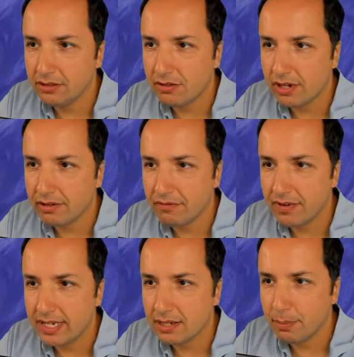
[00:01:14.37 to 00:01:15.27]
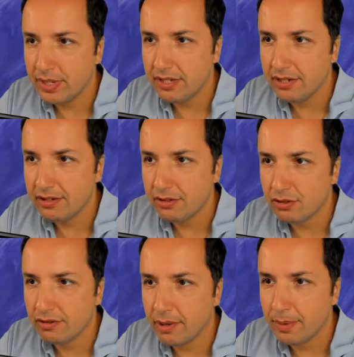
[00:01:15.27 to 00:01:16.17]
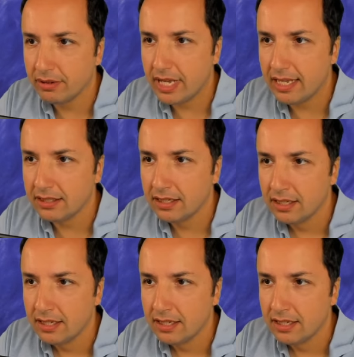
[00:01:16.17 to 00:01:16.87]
to sacrifice a piece here. Sorry about that.